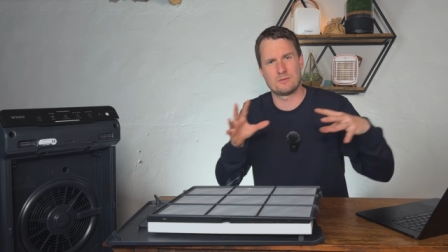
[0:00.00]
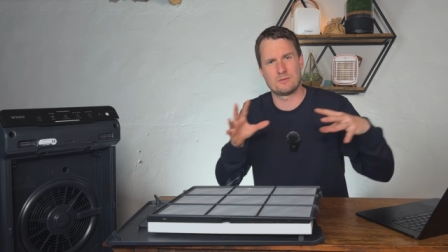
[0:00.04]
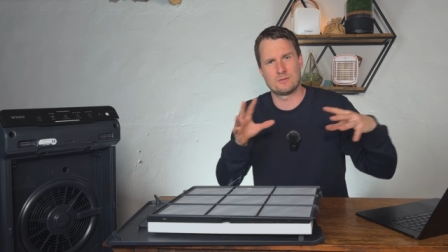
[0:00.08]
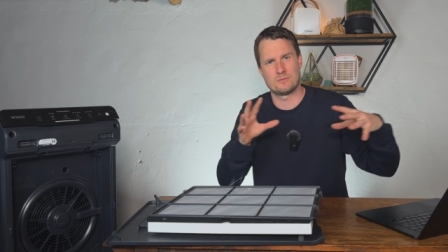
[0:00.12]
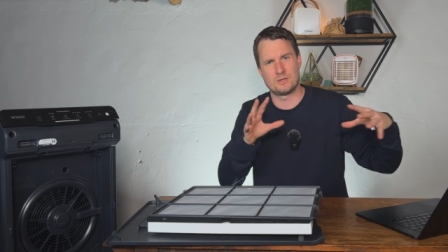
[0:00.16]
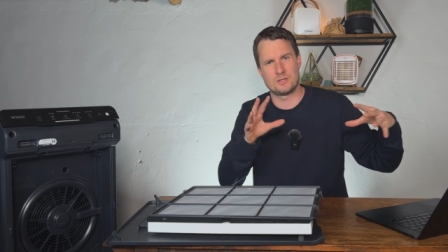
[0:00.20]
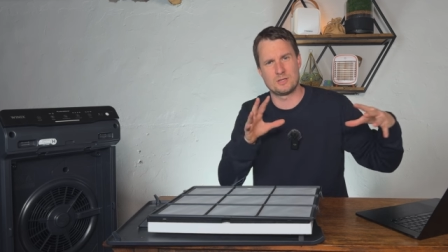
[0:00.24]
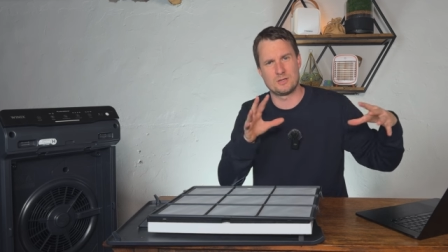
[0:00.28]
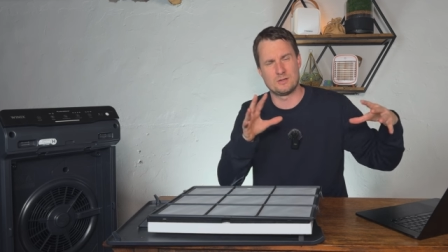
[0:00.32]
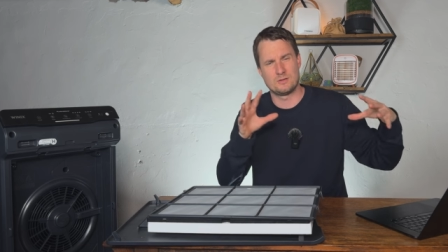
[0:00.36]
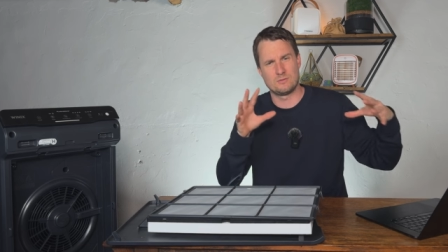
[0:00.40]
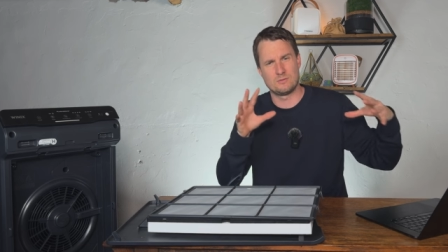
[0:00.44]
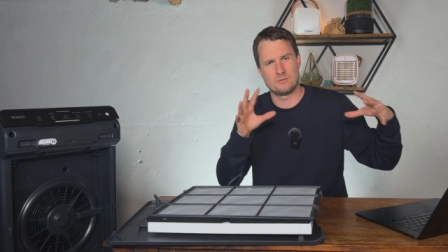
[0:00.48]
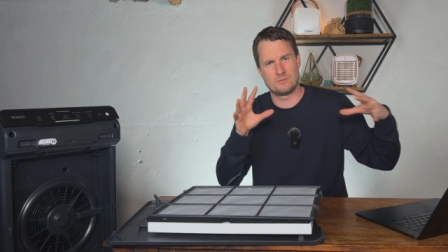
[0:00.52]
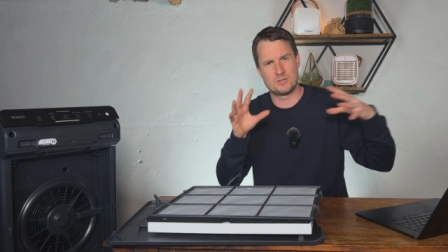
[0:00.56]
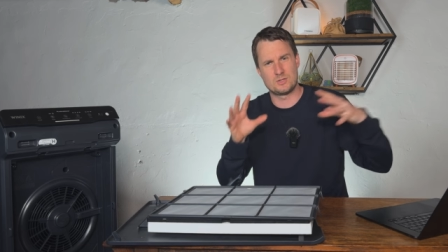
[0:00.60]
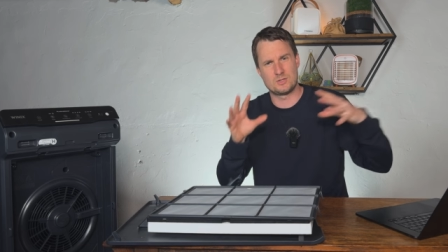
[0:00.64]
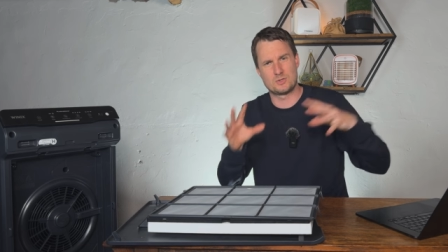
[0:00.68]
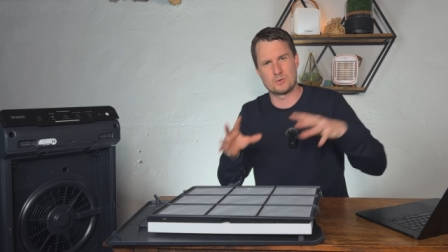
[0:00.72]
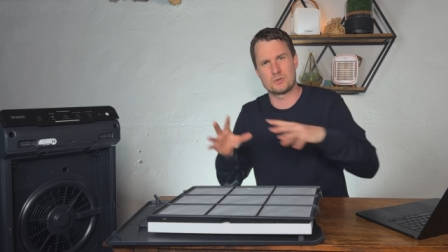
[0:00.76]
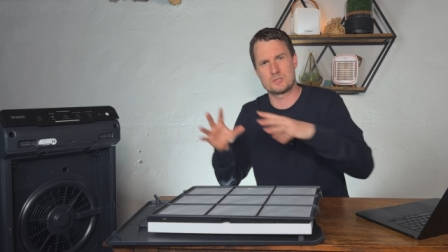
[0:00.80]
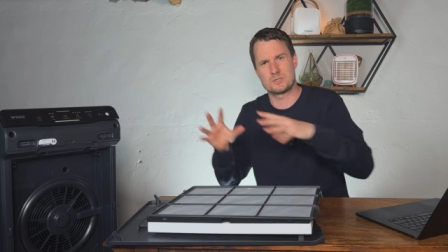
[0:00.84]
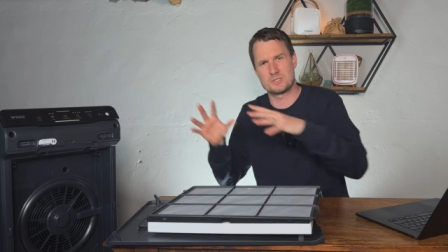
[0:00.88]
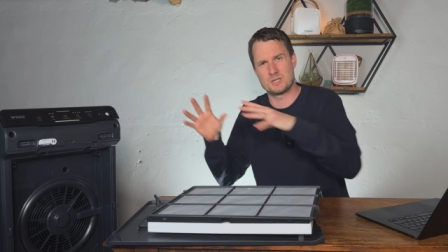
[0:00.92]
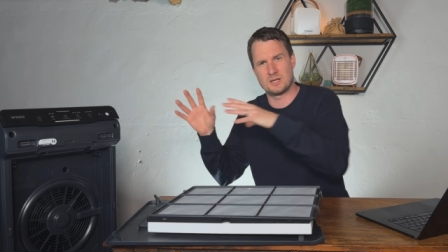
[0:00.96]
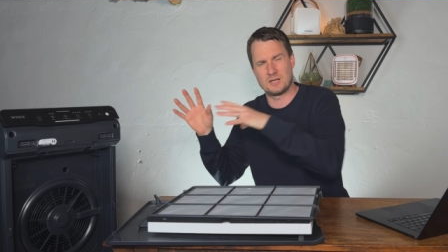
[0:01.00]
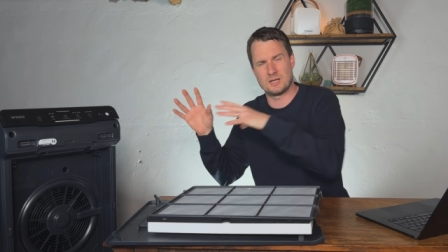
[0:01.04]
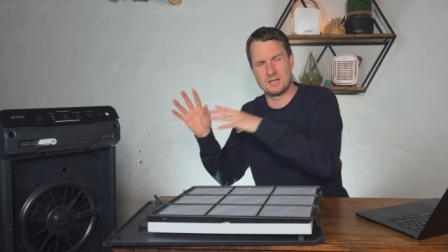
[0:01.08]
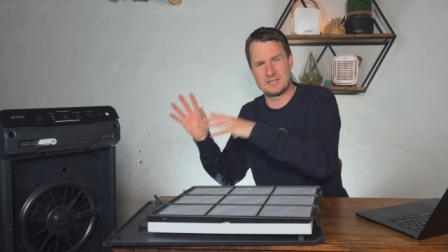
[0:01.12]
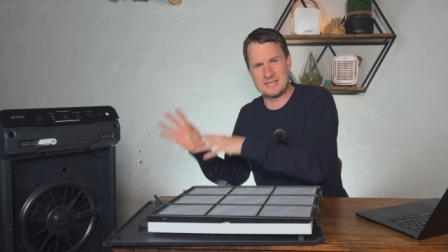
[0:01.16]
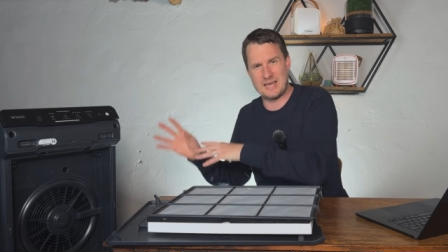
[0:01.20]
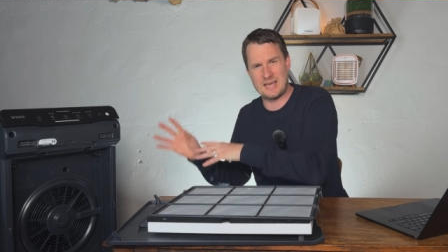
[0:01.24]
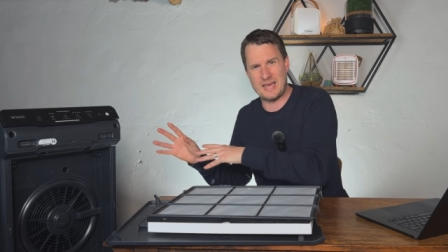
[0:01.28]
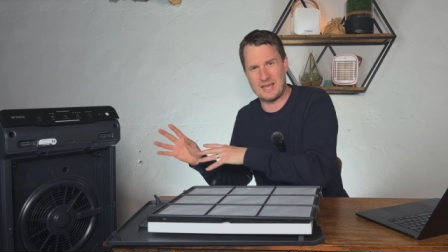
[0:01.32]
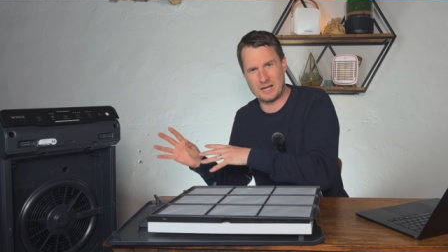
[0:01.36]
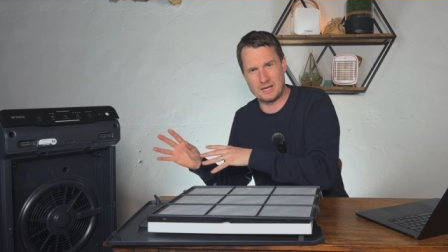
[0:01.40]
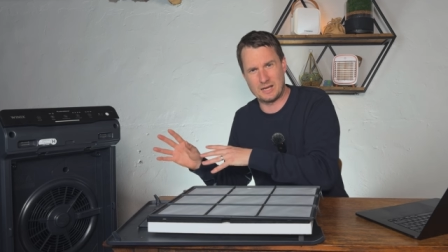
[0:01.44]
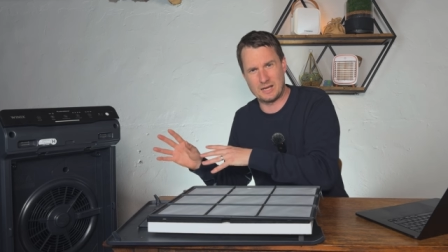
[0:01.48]
the, re the reduction in its
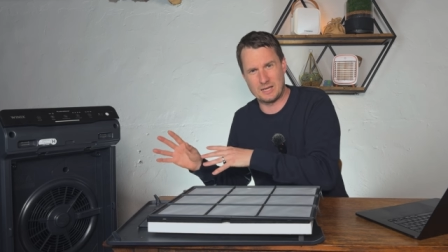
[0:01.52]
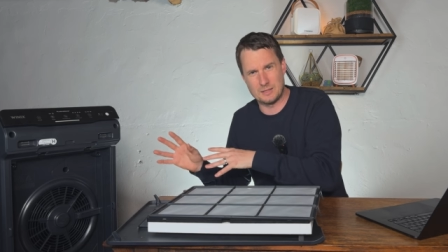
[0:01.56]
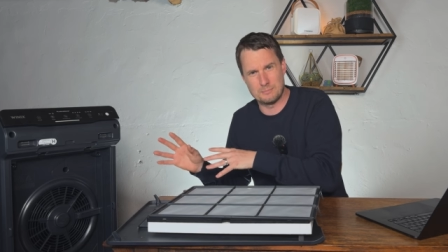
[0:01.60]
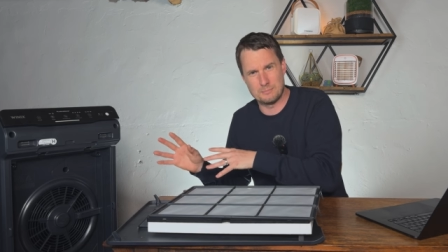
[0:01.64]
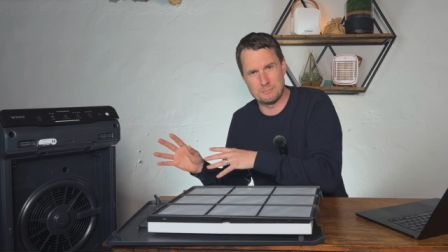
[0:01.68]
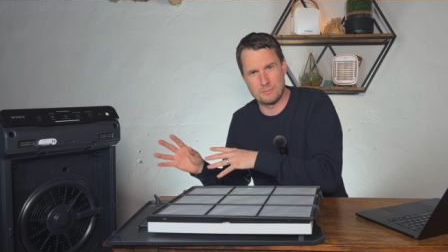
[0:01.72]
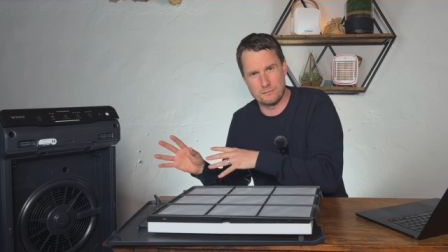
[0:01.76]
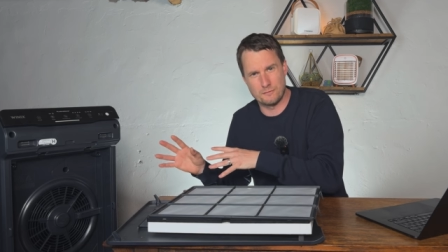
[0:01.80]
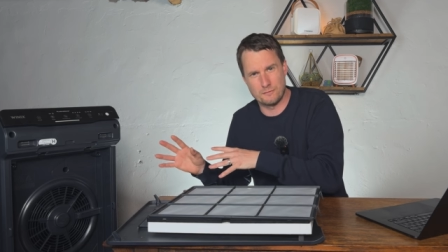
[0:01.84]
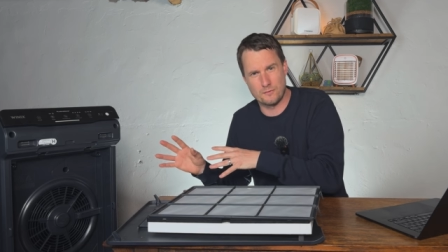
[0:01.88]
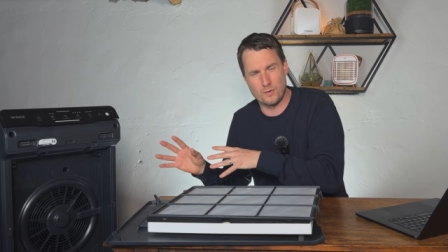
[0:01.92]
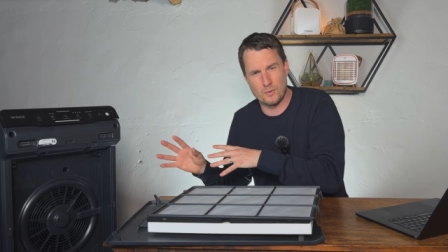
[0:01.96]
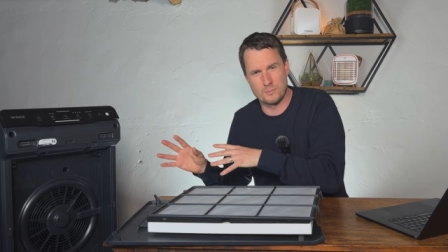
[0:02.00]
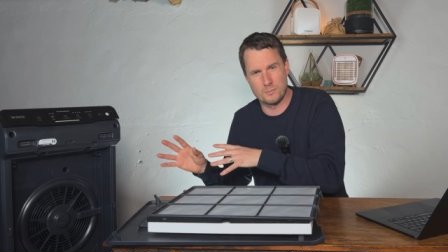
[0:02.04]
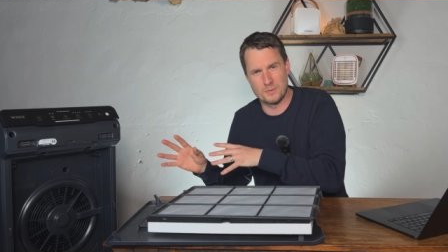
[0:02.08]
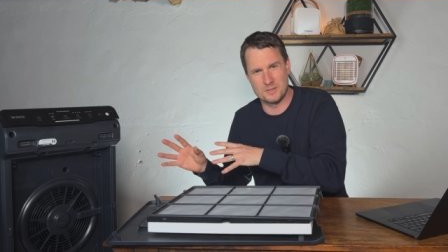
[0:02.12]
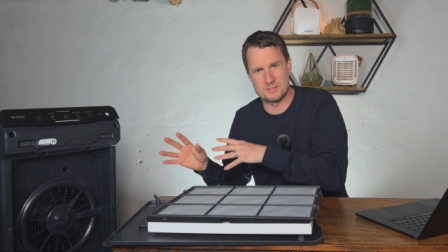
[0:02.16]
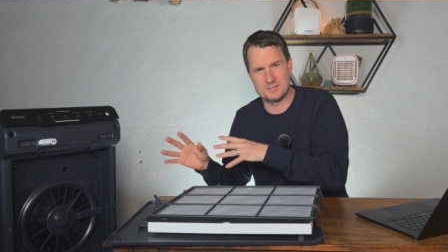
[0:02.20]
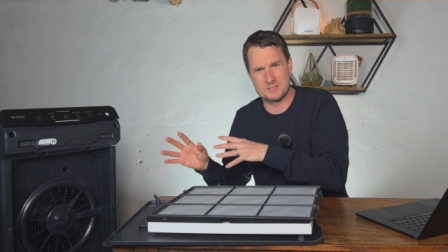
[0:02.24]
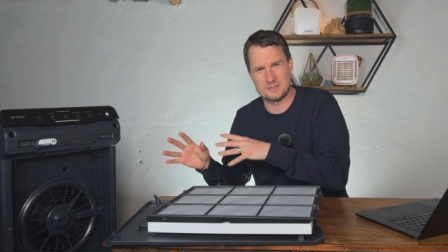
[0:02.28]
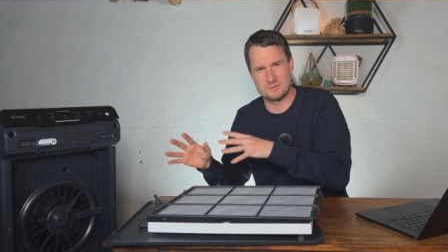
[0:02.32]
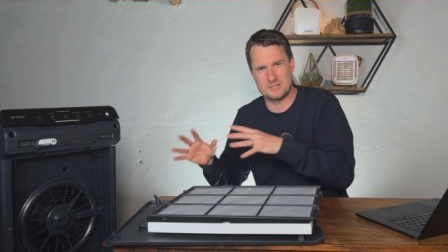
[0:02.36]
air cleaning performance.